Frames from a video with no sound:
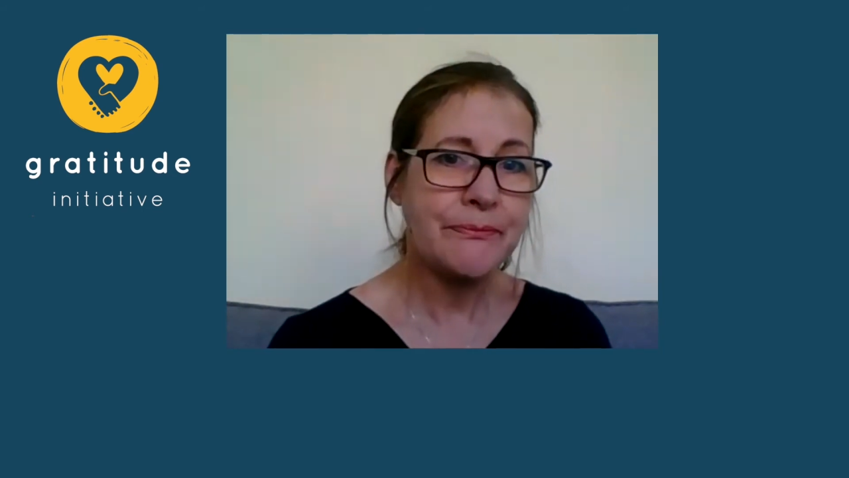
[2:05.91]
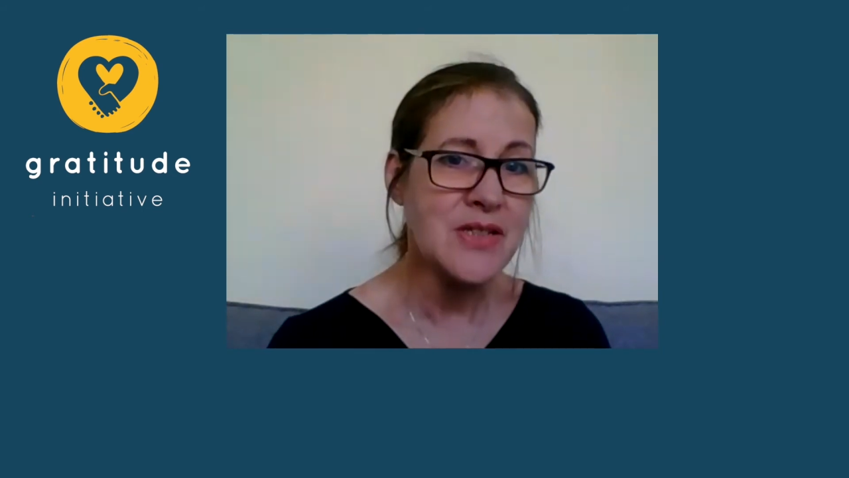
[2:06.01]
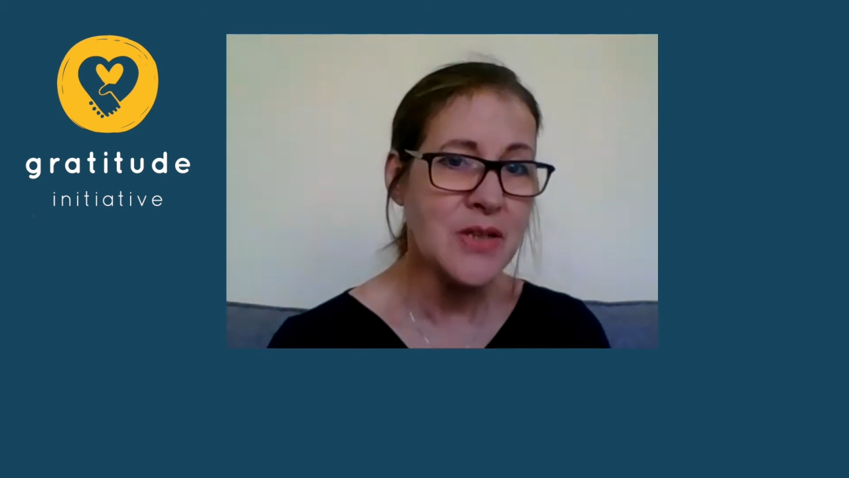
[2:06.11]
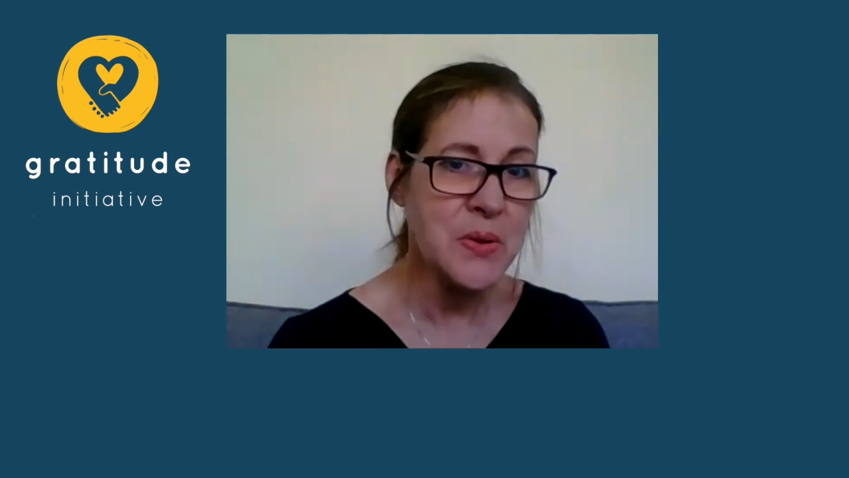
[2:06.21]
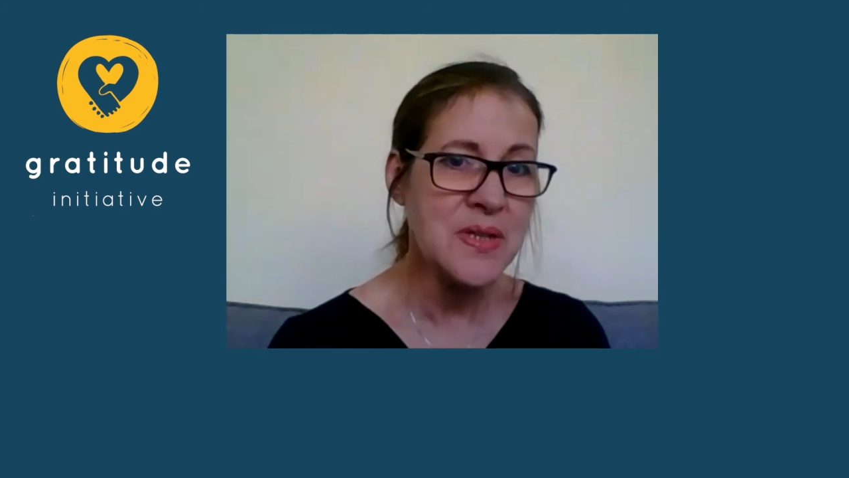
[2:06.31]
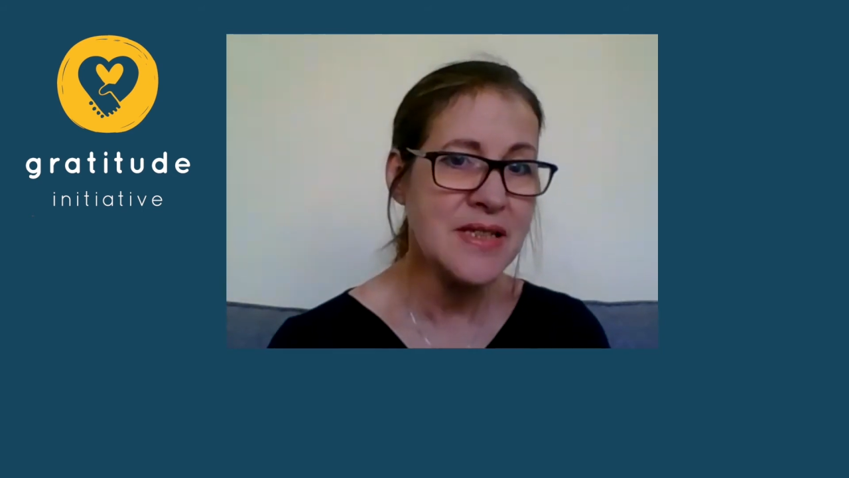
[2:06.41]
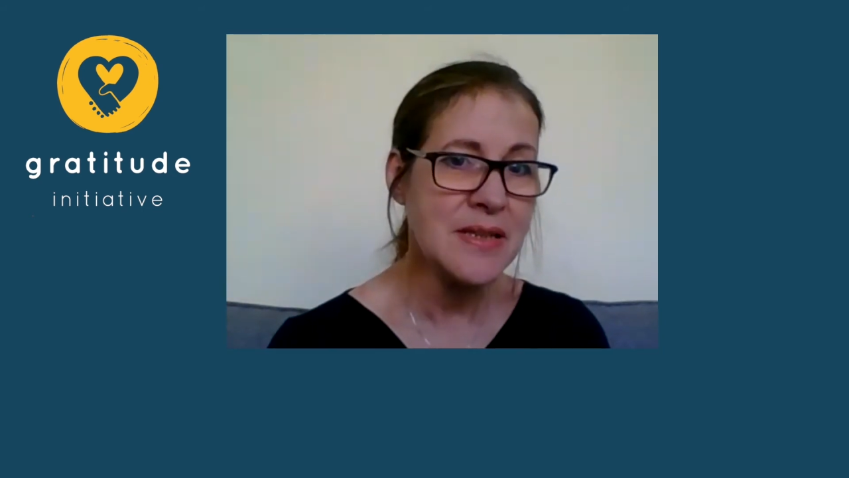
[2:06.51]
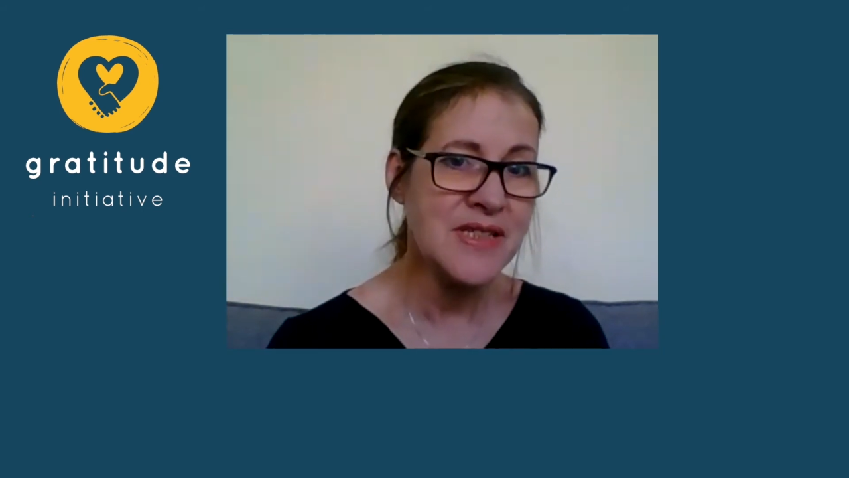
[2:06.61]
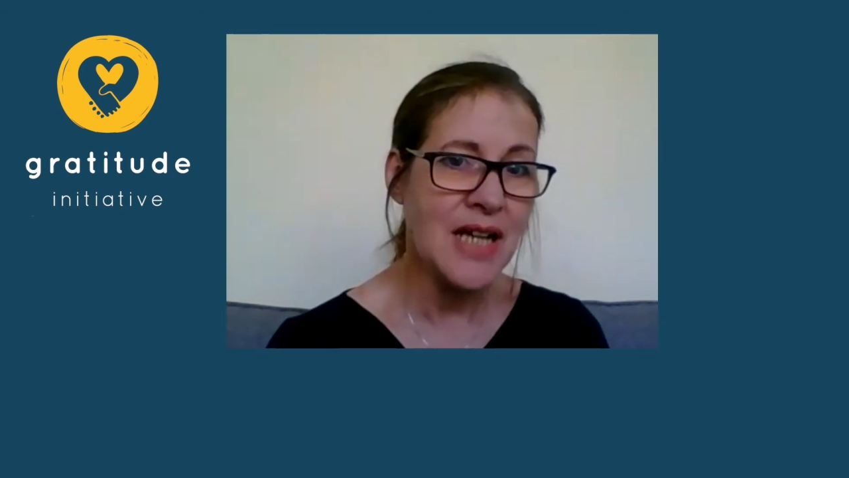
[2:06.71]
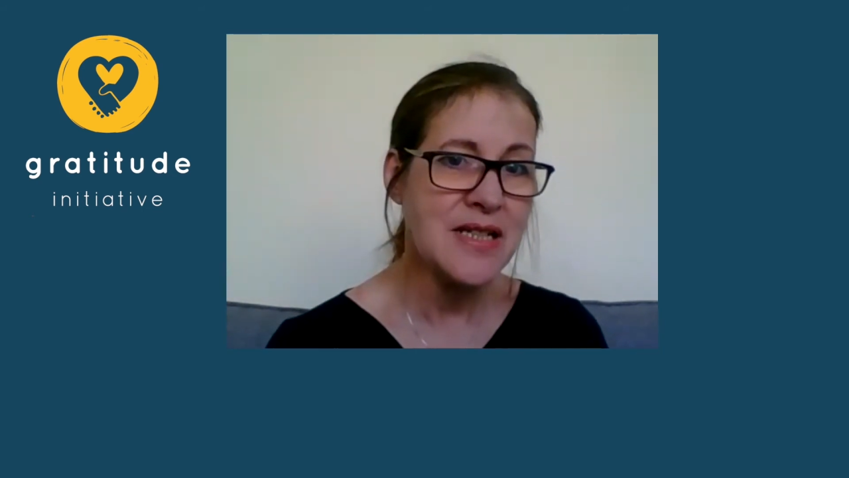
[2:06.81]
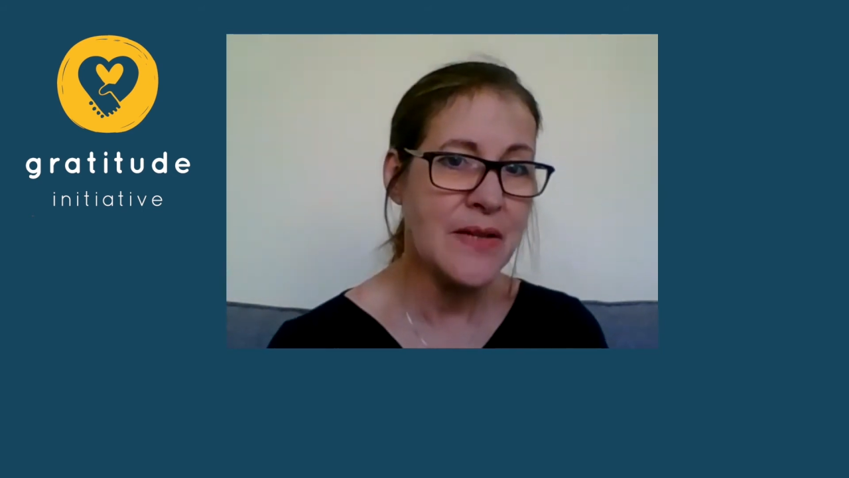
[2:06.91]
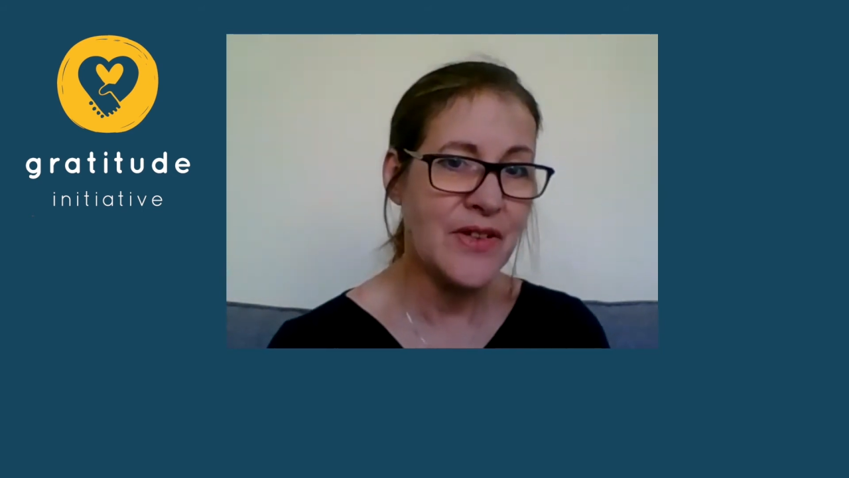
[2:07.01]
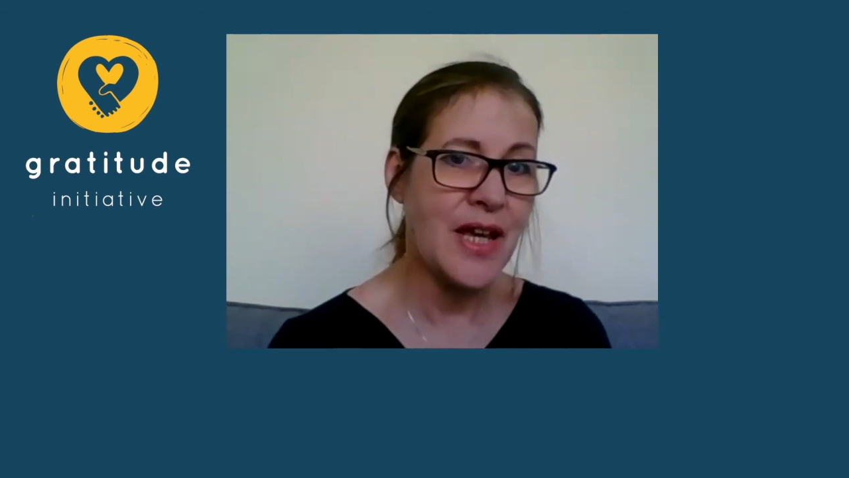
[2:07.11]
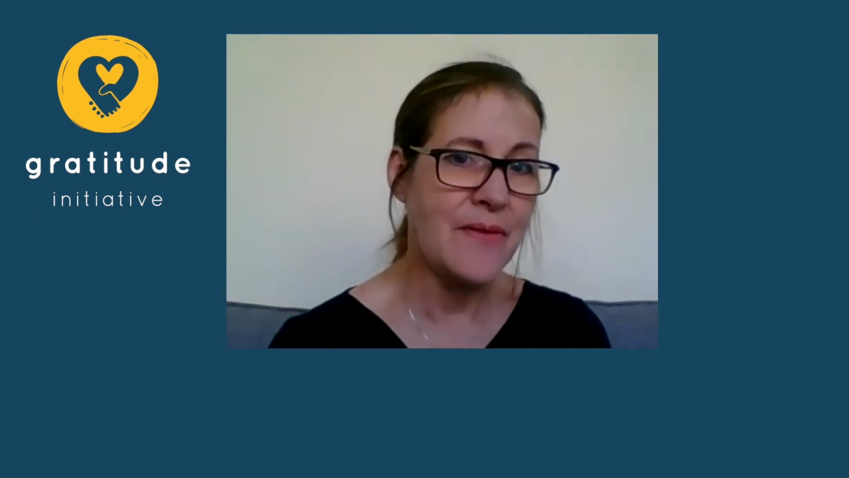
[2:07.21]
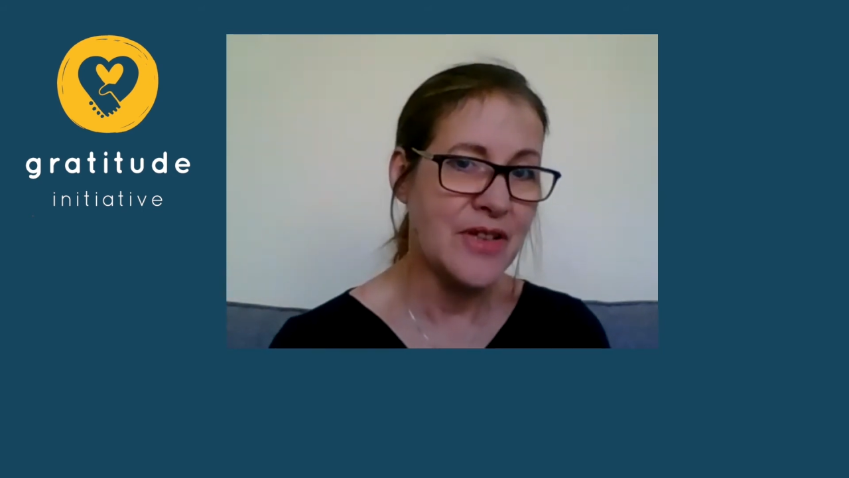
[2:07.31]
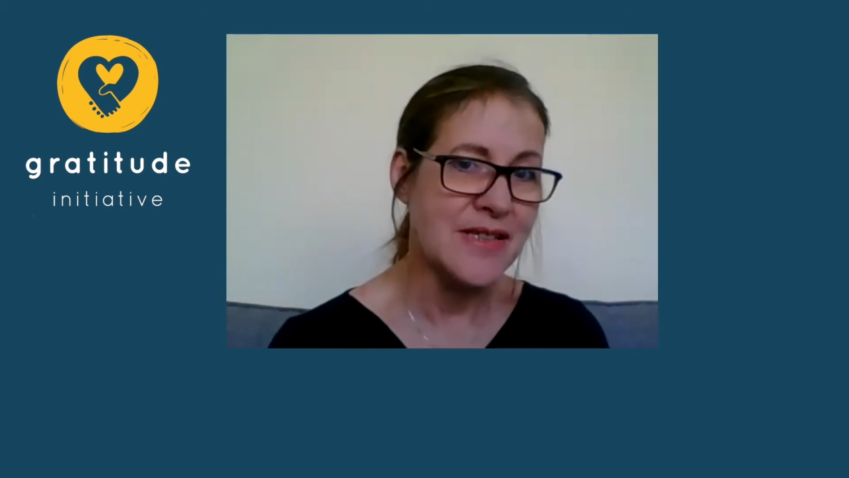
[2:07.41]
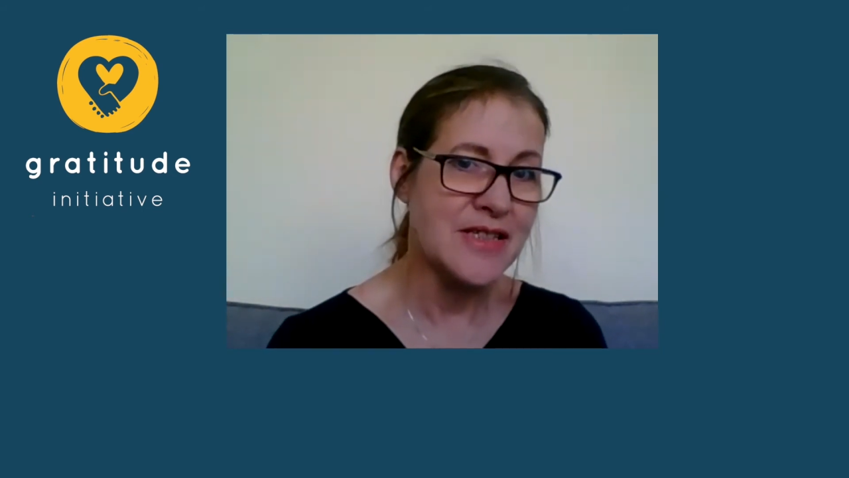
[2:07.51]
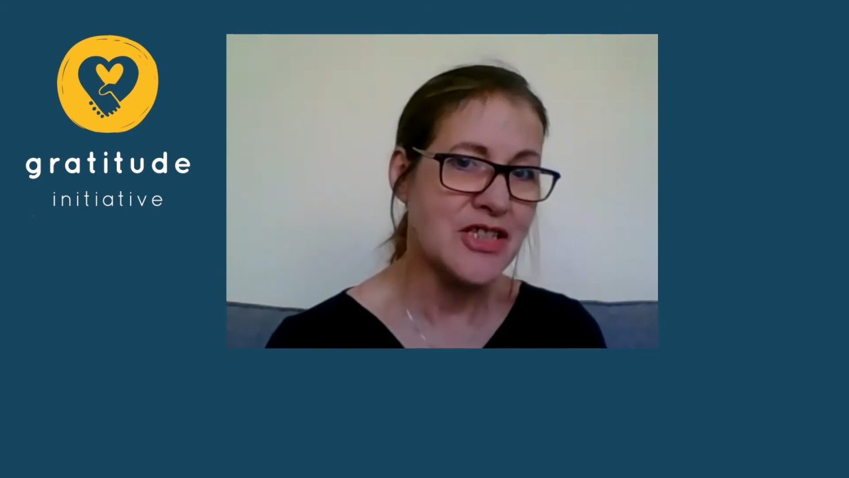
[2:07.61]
So there is some scientific evidence